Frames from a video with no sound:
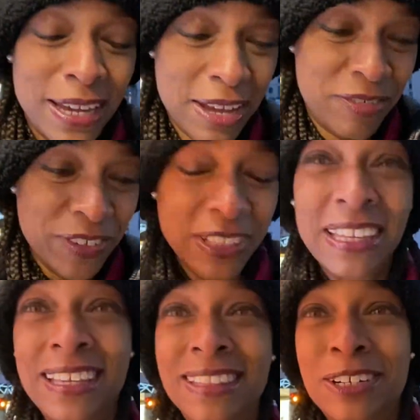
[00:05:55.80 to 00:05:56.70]
feel
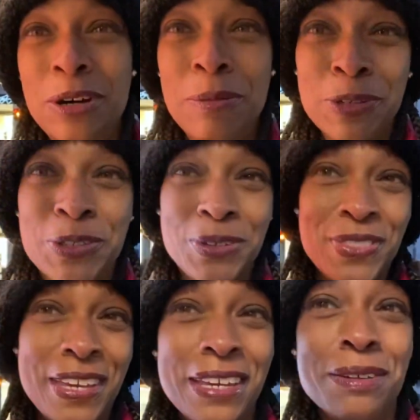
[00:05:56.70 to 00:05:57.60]
like a little emotional
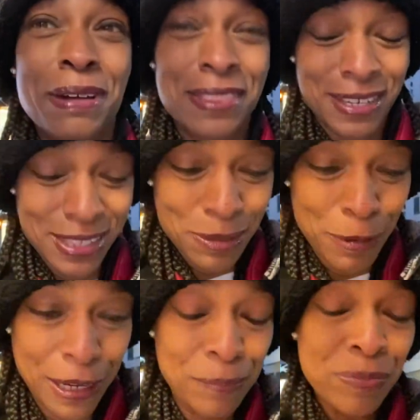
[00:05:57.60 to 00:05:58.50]
thinking about this,
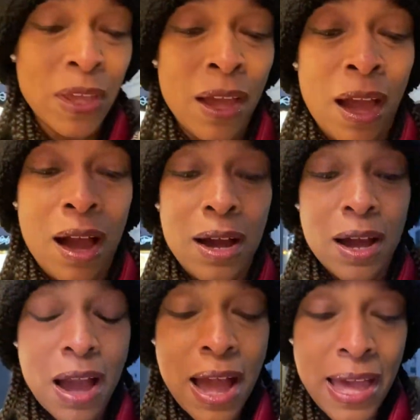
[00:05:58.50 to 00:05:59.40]
but
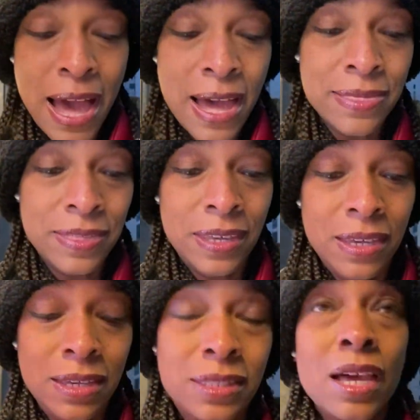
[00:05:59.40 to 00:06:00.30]
I had
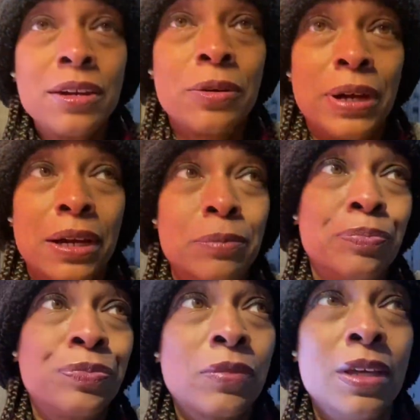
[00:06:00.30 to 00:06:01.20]
the sonogram
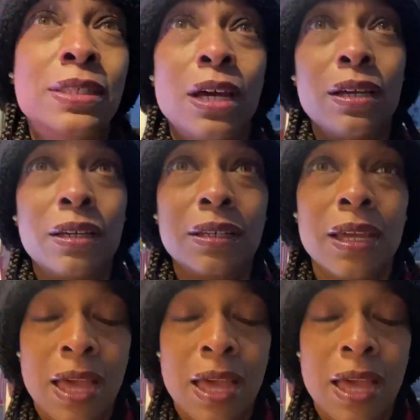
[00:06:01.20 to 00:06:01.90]
done,